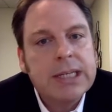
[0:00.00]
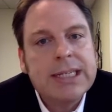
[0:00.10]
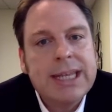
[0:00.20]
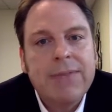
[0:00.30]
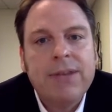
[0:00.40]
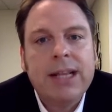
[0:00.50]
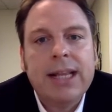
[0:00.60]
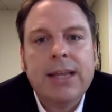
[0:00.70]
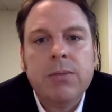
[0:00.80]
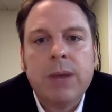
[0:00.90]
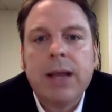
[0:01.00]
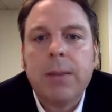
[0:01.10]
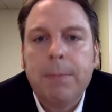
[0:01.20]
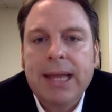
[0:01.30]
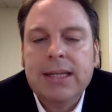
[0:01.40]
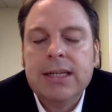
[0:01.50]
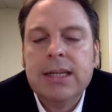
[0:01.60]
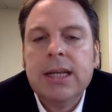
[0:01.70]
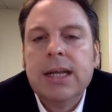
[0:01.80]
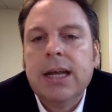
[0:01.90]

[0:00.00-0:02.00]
but it's definitely recommended.